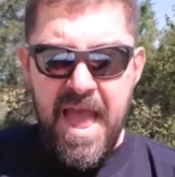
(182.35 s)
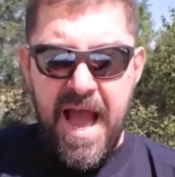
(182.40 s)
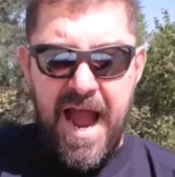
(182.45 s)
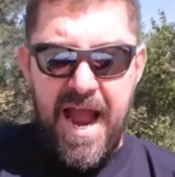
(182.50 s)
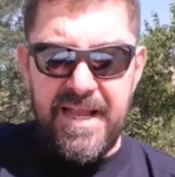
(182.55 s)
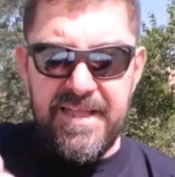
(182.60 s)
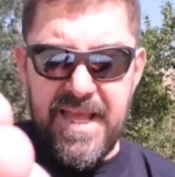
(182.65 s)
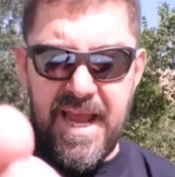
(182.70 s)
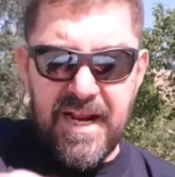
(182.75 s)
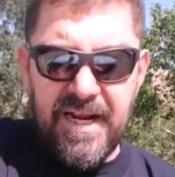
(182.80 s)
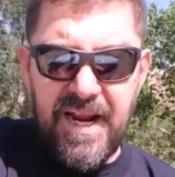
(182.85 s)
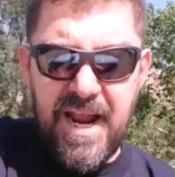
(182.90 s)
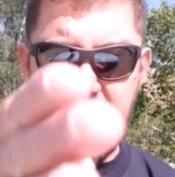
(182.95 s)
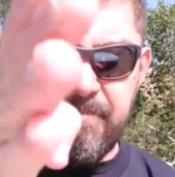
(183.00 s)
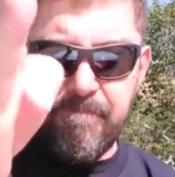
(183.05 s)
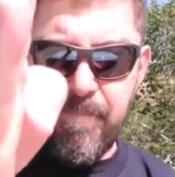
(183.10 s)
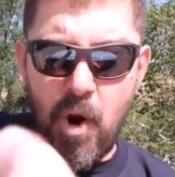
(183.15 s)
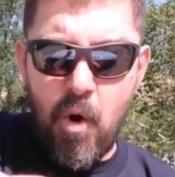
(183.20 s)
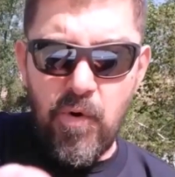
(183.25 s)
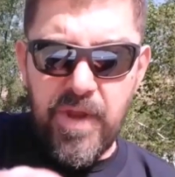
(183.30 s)
I declare
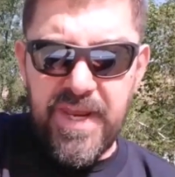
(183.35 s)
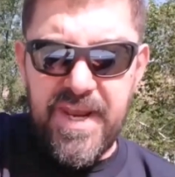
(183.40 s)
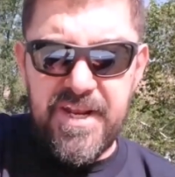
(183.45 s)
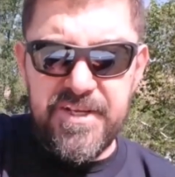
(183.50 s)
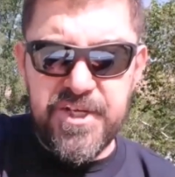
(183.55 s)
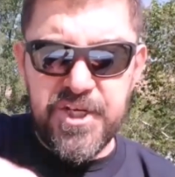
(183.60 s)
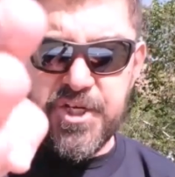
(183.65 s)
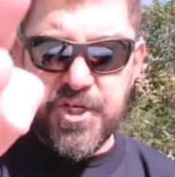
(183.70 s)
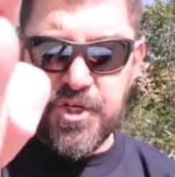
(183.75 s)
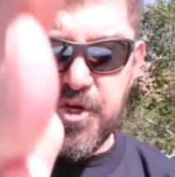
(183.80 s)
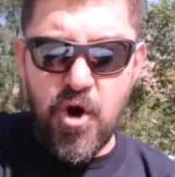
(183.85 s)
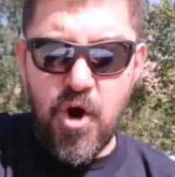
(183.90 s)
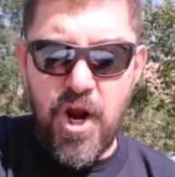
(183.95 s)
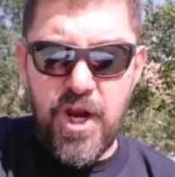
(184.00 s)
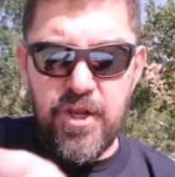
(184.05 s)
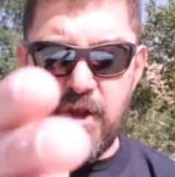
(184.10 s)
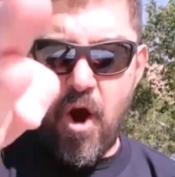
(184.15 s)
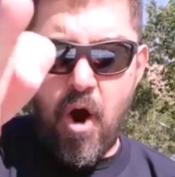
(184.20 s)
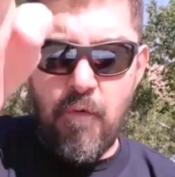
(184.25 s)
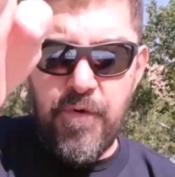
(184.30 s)
broken and
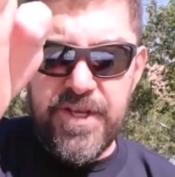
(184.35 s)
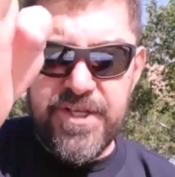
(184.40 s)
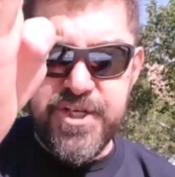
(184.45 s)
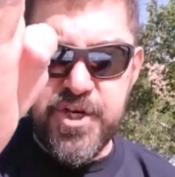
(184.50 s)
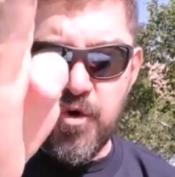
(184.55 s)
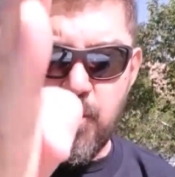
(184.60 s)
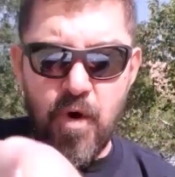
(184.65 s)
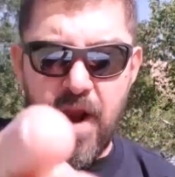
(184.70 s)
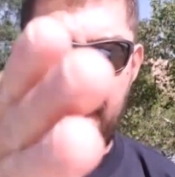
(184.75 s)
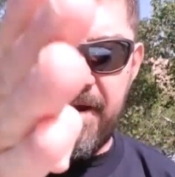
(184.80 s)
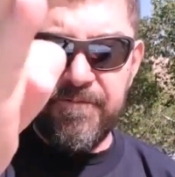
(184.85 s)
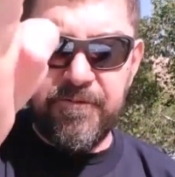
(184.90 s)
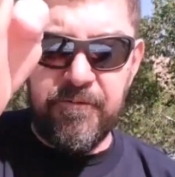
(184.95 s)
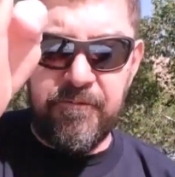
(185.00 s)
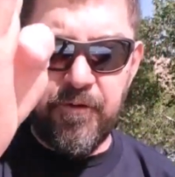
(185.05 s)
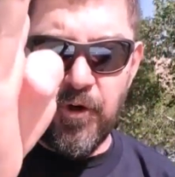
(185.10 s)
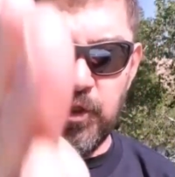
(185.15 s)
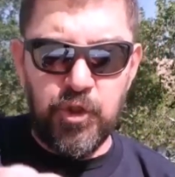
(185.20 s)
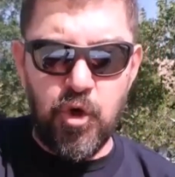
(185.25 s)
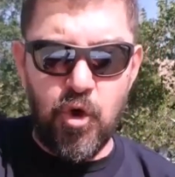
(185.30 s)
destroyed all witchcraft,
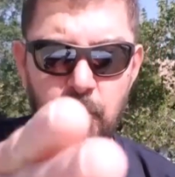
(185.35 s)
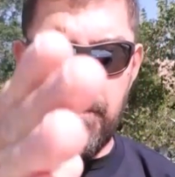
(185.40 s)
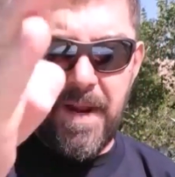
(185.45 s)
voodoo,